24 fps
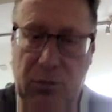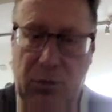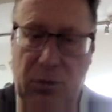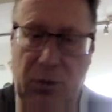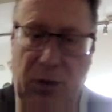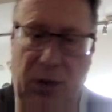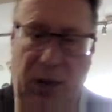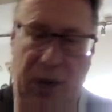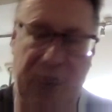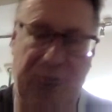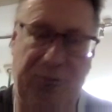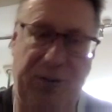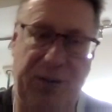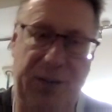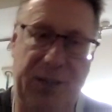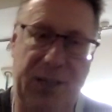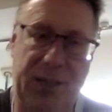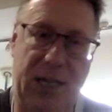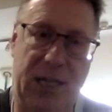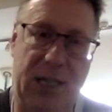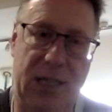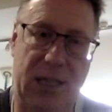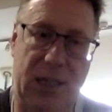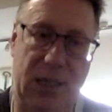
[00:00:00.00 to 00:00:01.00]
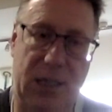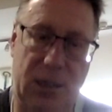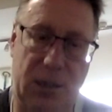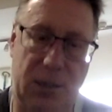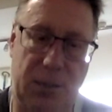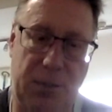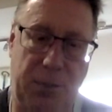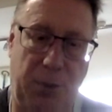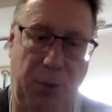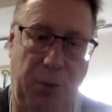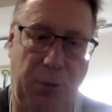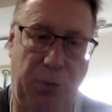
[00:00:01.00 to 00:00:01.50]
getting fantastic
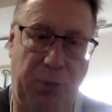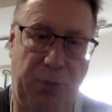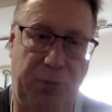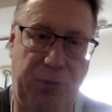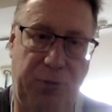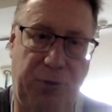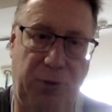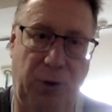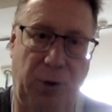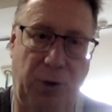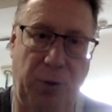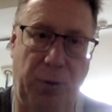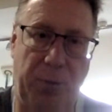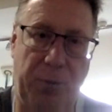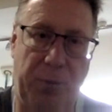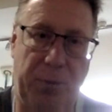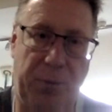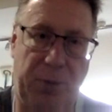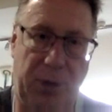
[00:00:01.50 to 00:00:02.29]
support from,